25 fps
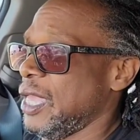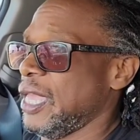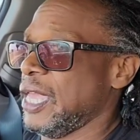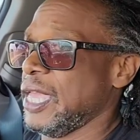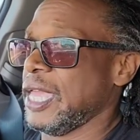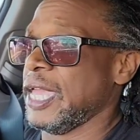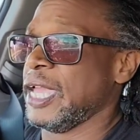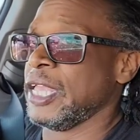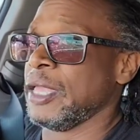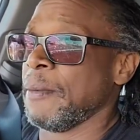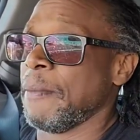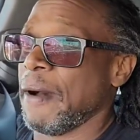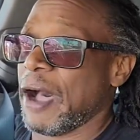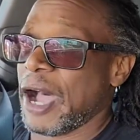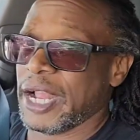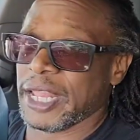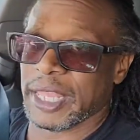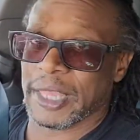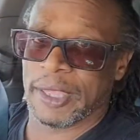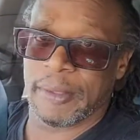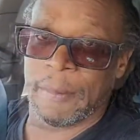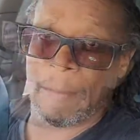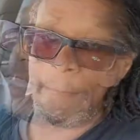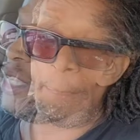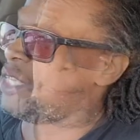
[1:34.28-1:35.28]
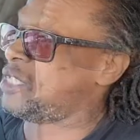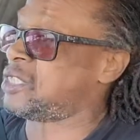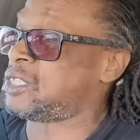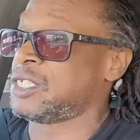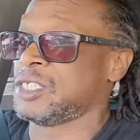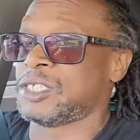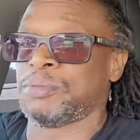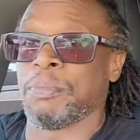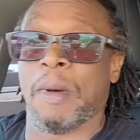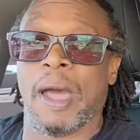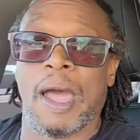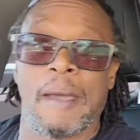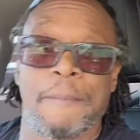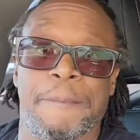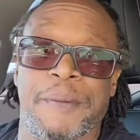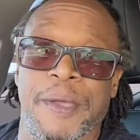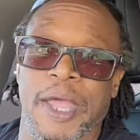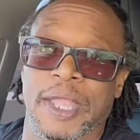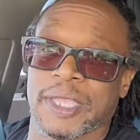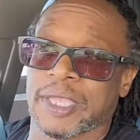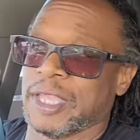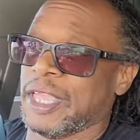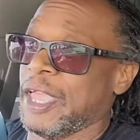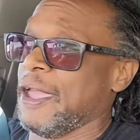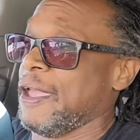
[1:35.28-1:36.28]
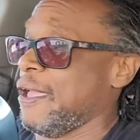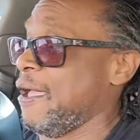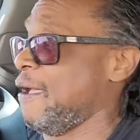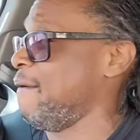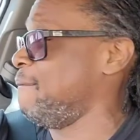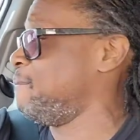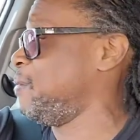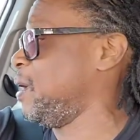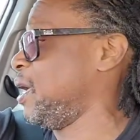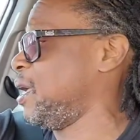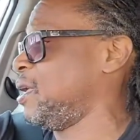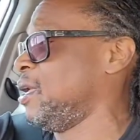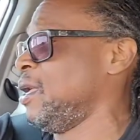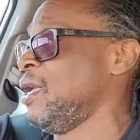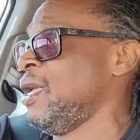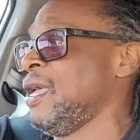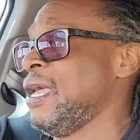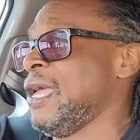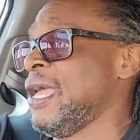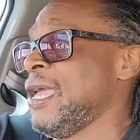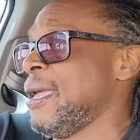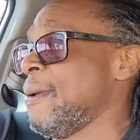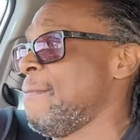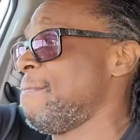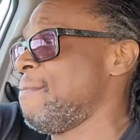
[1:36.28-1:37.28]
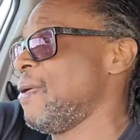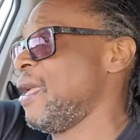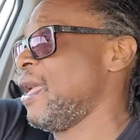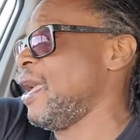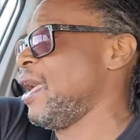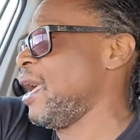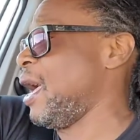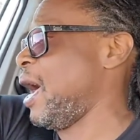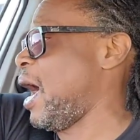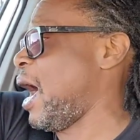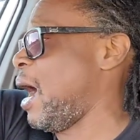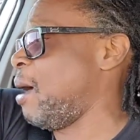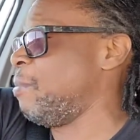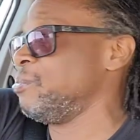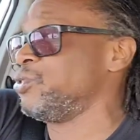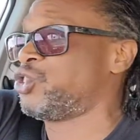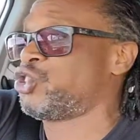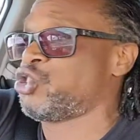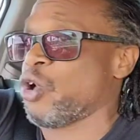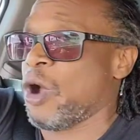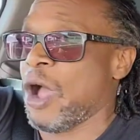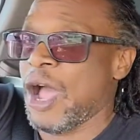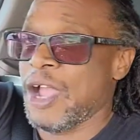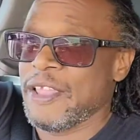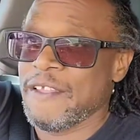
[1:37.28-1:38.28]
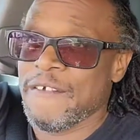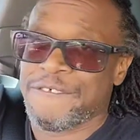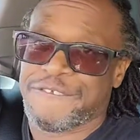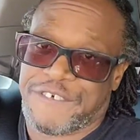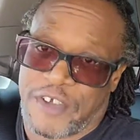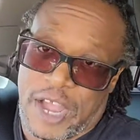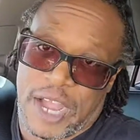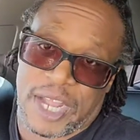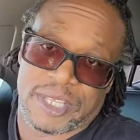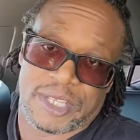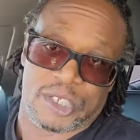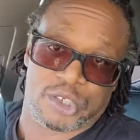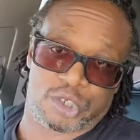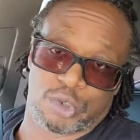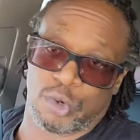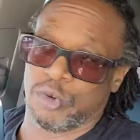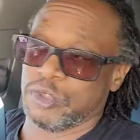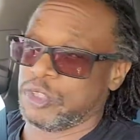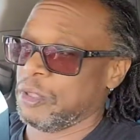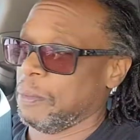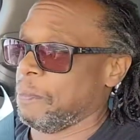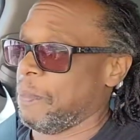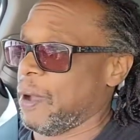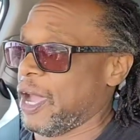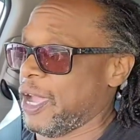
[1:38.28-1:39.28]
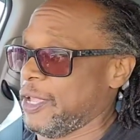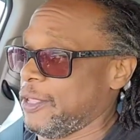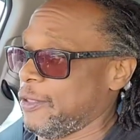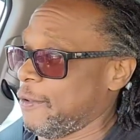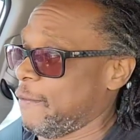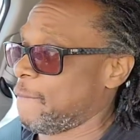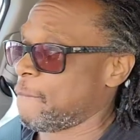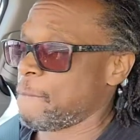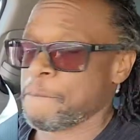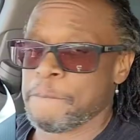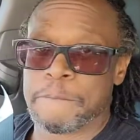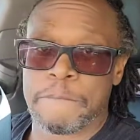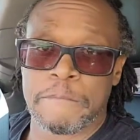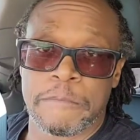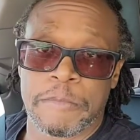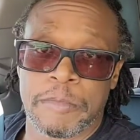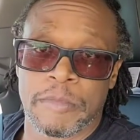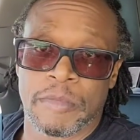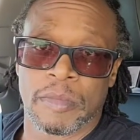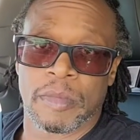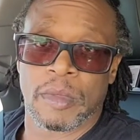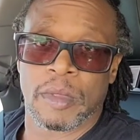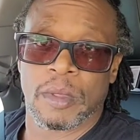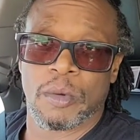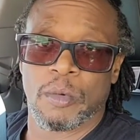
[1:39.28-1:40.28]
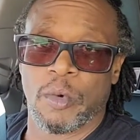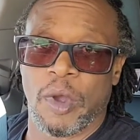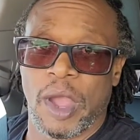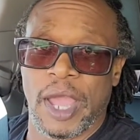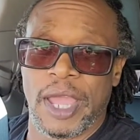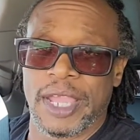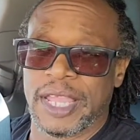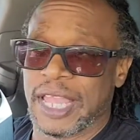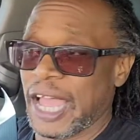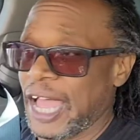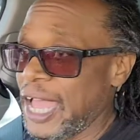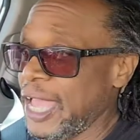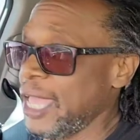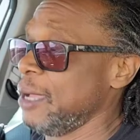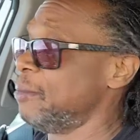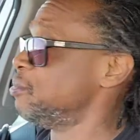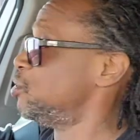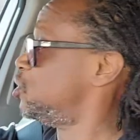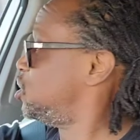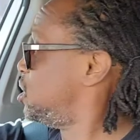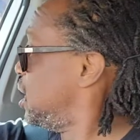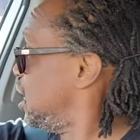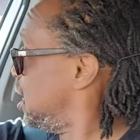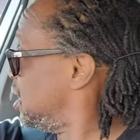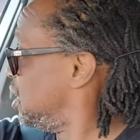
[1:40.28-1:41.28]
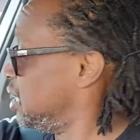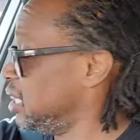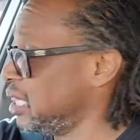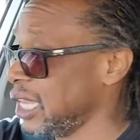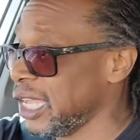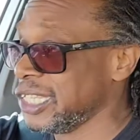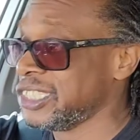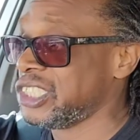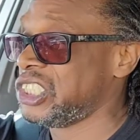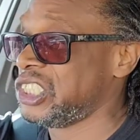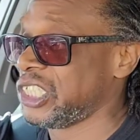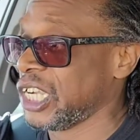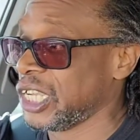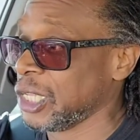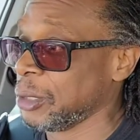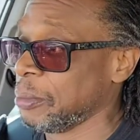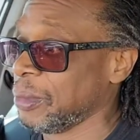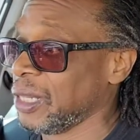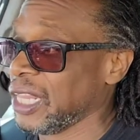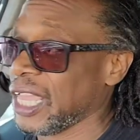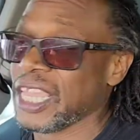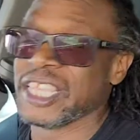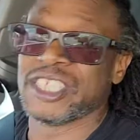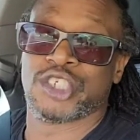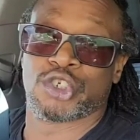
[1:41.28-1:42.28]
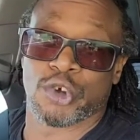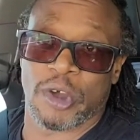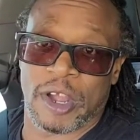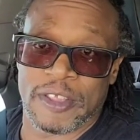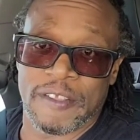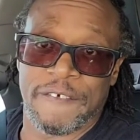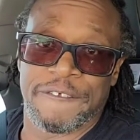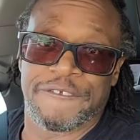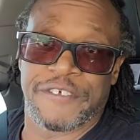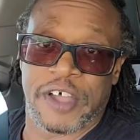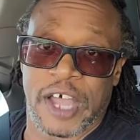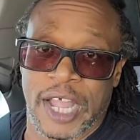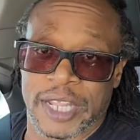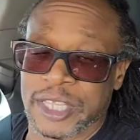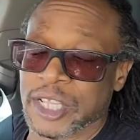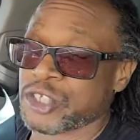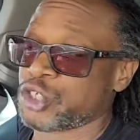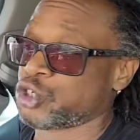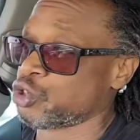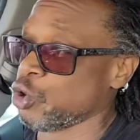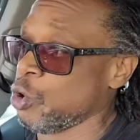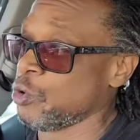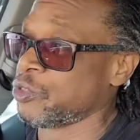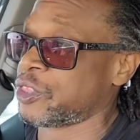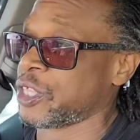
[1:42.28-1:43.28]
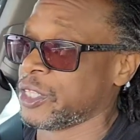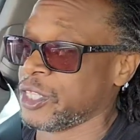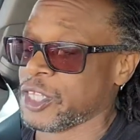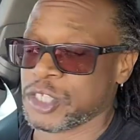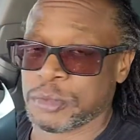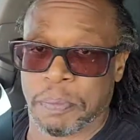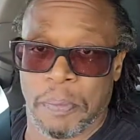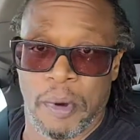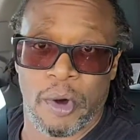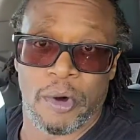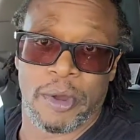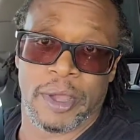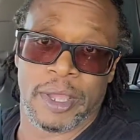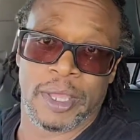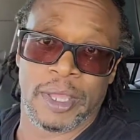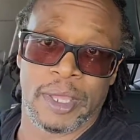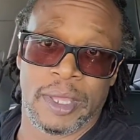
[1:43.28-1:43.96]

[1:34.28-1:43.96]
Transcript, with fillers: anybody, and this is my opinion. I'm trying to find the truth in Bike. Right? I am legitimately trying to find the truth in this boy.